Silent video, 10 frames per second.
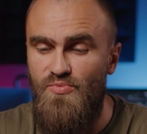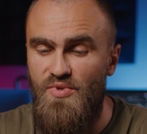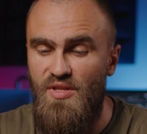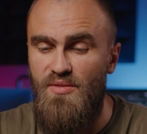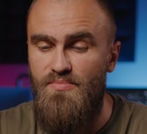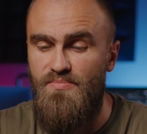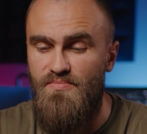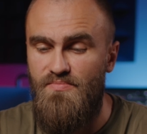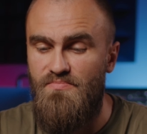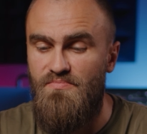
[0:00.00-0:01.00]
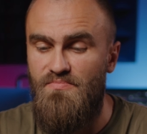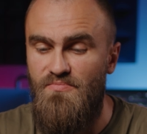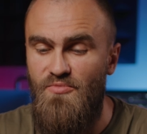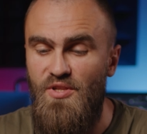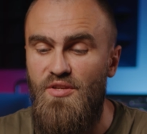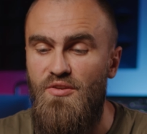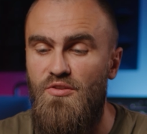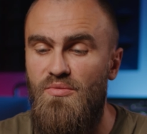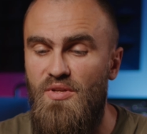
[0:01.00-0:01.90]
really good.